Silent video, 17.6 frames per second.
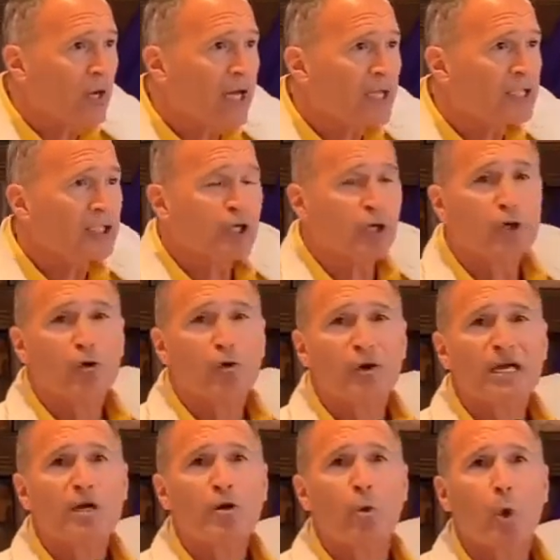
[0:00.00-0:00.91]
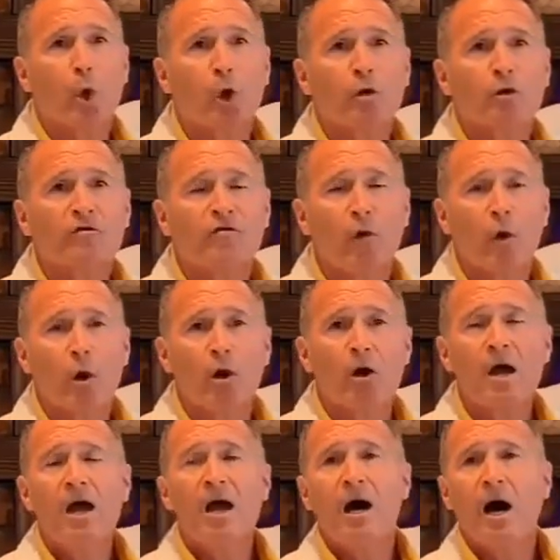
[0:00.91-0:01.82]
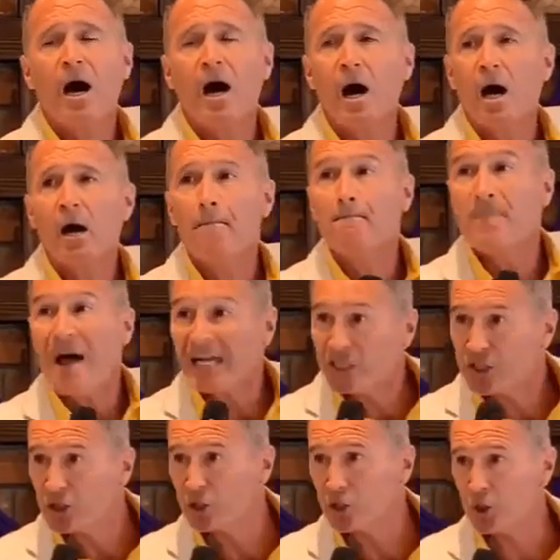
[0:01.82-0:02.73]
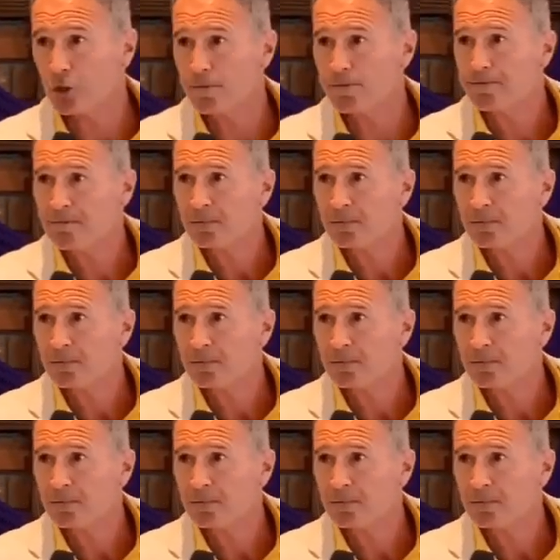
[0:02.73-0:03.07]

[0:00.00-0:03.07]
It's the Greek word for uh, messenger.